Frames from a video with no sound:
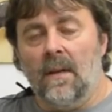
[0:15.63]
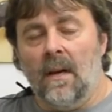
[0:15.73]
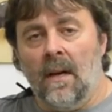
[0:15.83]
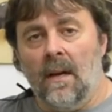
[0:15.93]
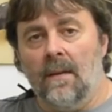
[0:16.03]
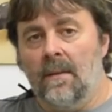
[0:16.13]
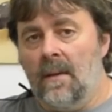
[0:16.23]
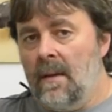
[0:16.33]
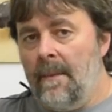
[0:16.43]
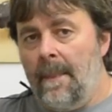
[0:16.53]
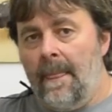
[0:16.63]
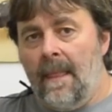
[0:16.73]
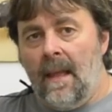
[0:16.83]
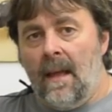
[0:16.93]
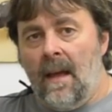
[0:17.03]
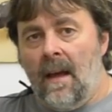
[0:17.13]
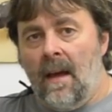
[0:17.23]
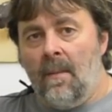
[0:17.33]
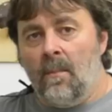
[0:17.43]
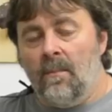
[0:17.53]

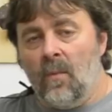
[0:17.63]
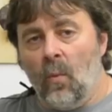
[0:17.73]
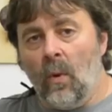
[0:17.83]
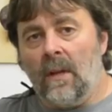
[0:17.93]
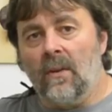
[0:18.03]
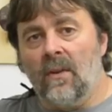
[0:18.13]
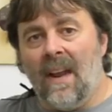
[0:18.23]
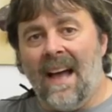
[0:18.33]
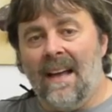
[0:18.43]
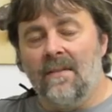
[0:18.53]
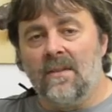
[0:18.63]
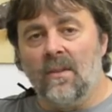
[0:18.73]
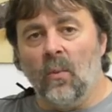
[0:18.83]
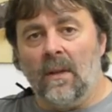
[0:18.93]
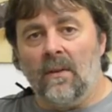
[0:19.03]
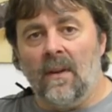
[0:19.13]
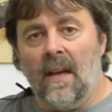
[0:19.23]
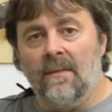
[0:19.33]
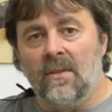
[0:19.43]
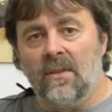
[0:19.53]
I'm Winkler Knives and Winkler
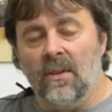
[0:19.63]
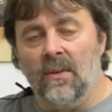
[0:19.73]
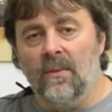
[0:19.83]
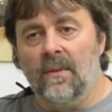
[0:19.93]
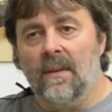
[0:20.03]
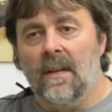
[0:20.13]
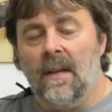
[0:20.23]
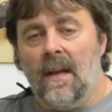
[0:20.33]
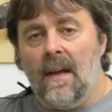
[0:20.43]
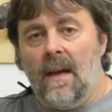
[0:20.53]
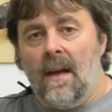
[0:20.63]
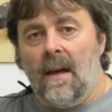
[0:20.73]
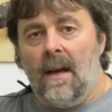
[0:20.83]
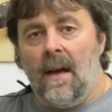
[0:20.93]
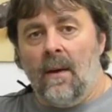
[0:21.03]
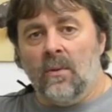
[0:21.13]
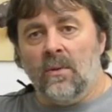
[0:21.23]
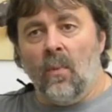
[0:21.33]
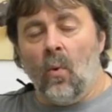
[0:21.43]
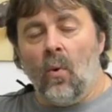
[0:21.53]
Knives II. I was
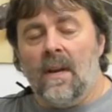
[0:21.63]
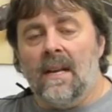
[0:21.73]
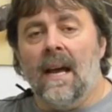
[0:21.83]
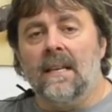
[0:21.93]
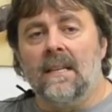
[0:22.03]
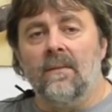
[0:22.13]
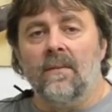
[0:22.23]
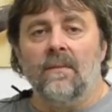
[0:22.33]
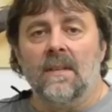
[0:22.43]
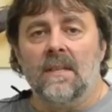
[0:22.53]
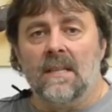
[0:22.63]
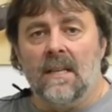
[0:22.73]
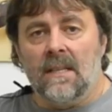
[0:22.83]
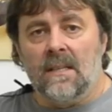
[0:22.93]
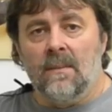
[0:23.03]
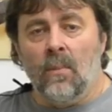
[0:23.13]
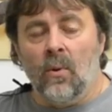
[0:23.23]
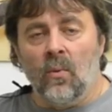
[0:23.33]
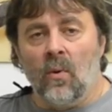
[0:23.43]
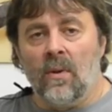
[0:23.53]
born in 1956 in
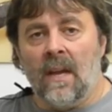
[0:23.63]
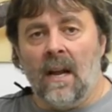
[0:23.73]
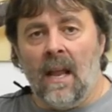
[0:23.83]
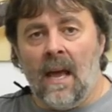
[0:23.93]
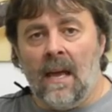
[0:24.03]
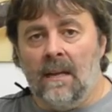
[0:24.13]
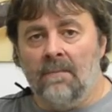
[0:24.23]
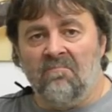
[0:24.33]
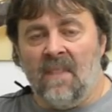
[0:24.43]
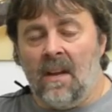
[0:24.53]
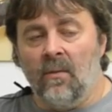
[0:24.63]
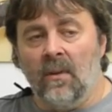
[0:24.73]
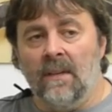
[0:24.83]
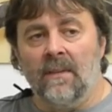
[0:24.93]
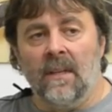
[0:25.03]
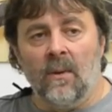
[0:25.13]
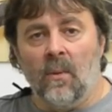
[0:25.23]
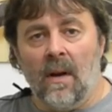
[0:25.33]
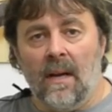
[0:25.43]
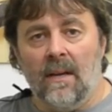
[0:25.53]
Boone, North Carolina. Never lived
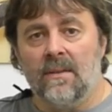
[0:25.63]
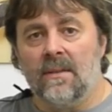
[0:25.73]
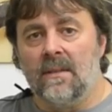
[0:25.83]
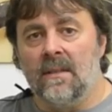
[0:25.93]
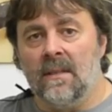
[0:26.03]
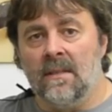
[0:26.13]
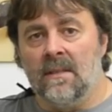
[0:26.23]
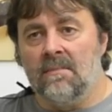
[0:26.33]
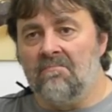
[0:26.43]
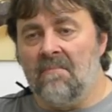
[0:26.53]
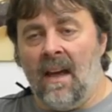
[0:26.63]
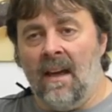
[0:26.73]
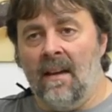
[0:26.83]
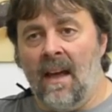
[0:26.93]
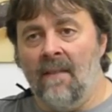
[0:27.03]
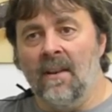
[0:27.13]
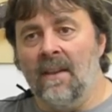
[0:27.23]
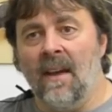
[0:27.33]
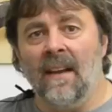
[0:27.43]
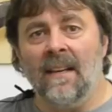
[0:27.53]
anywhere else. I haven't
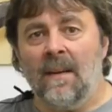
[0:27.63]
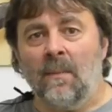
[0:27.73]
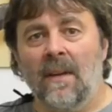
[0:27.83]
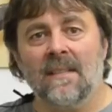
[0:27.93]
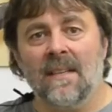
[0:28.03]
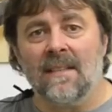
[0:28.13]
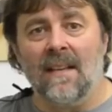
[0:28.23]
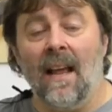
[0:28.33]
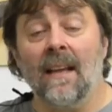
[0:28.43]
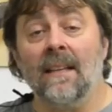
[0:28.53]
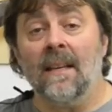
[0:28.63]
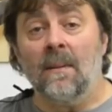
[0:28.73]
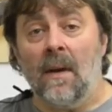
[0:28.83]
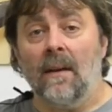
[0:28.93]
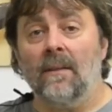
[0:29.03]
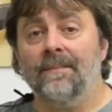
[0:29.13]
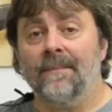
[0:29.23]
found any place else I liked any better.